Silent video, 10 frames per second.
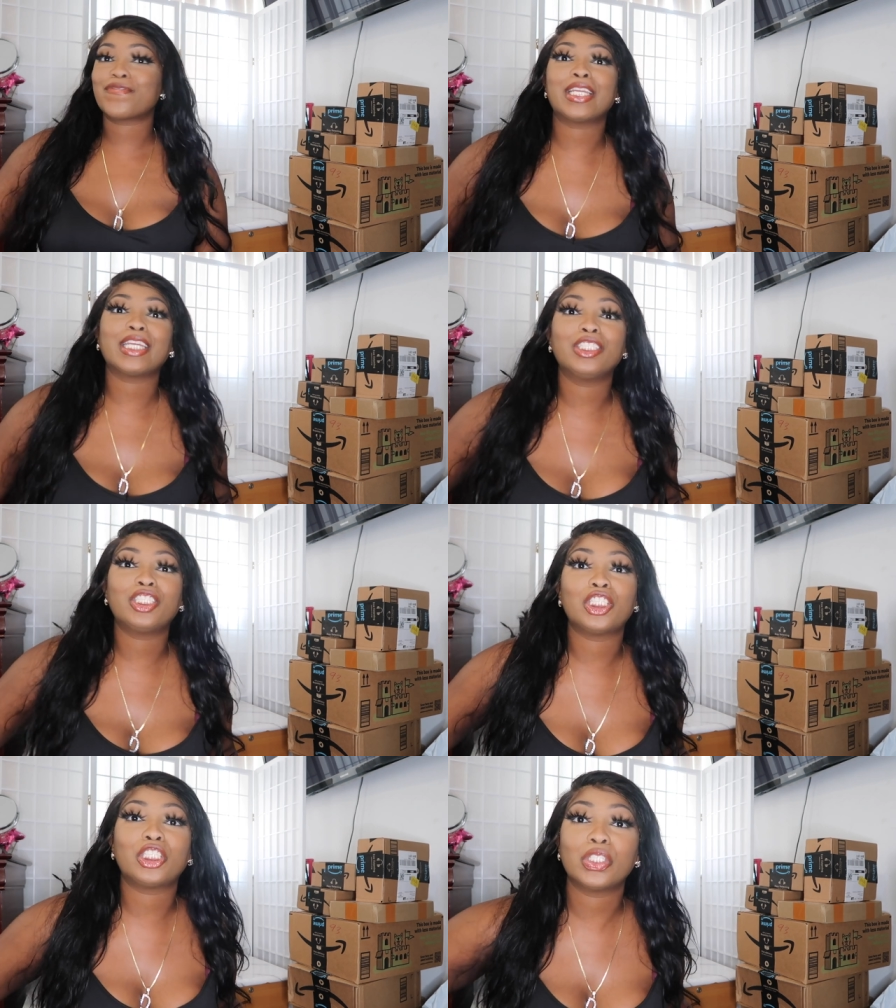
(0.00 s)

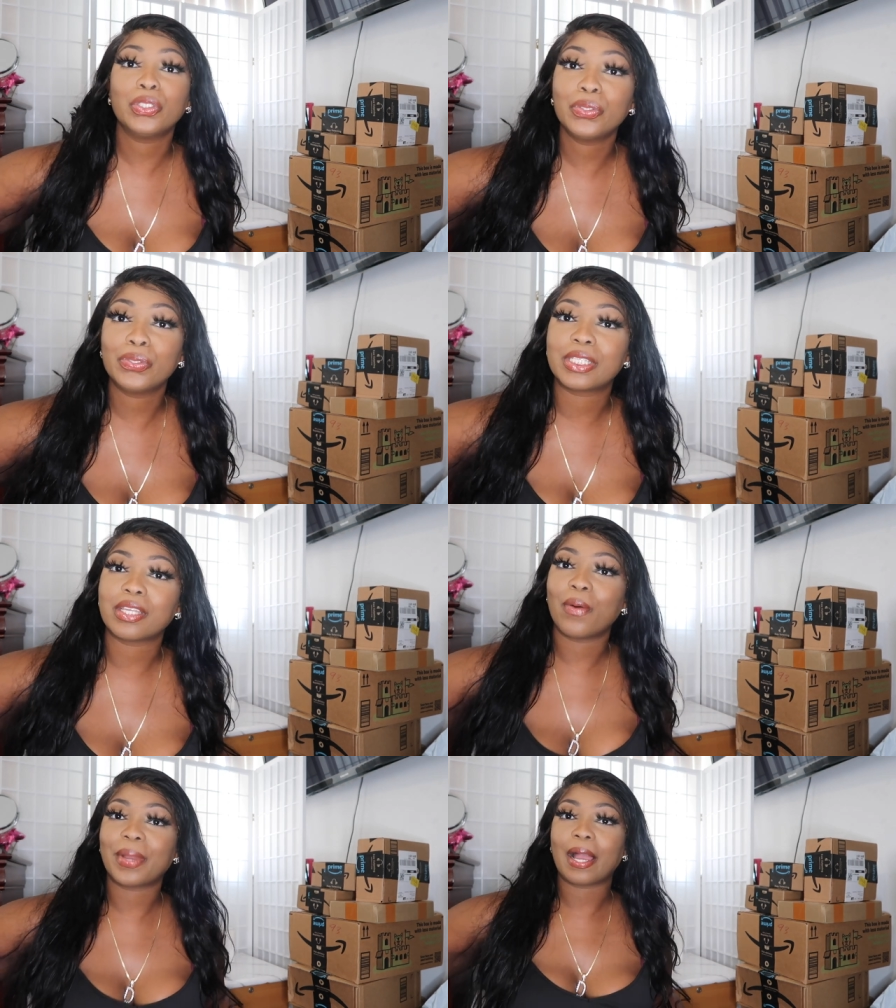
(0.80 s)
freaking shoes
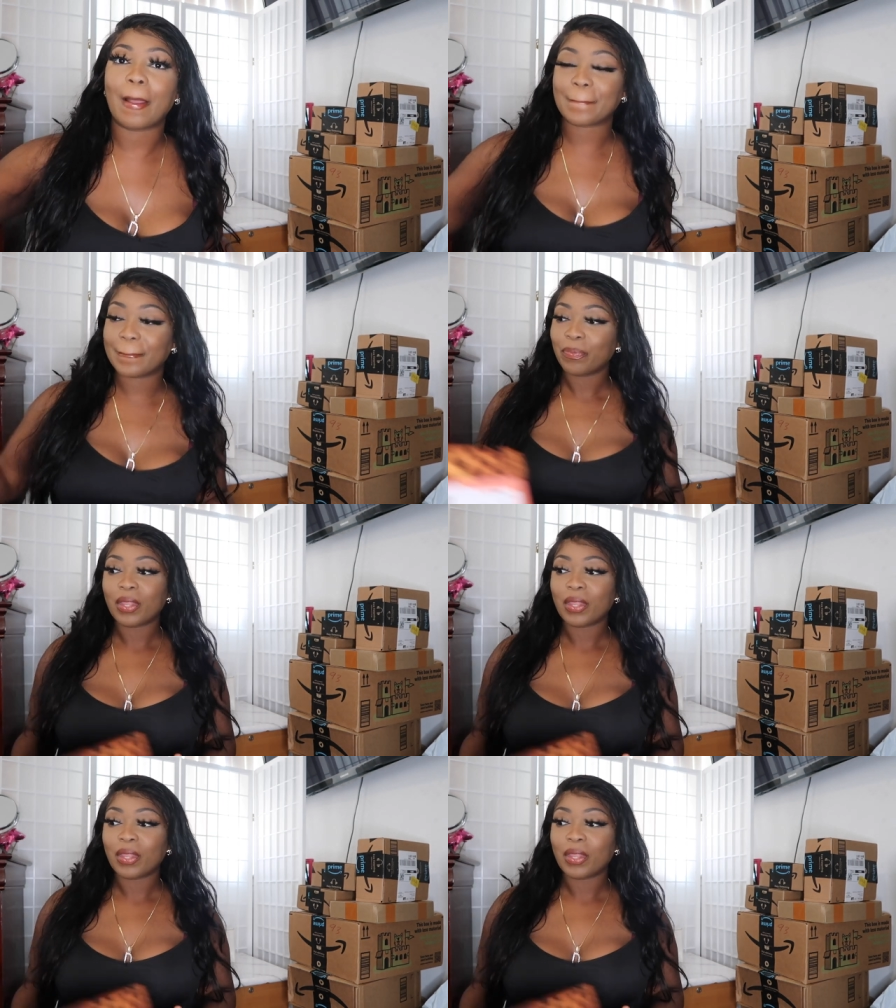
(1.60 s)
oh my god